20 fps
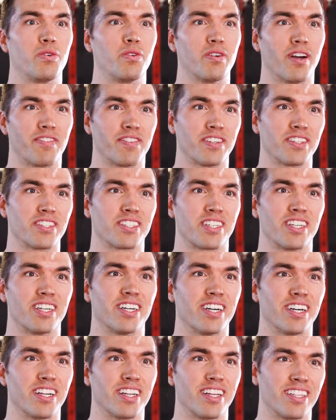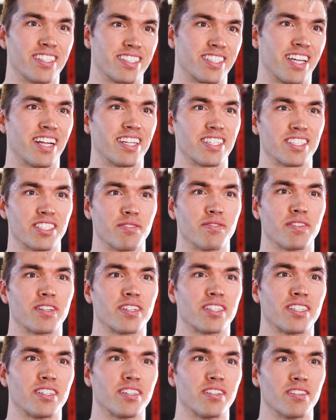that feels good, and it's kind of
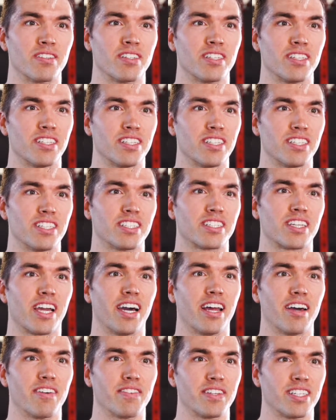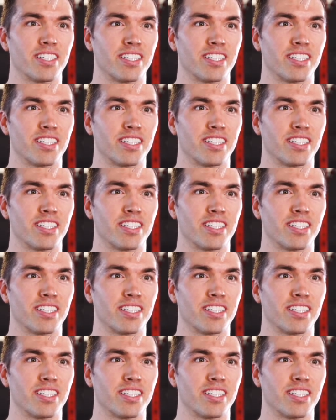similar to skydiving.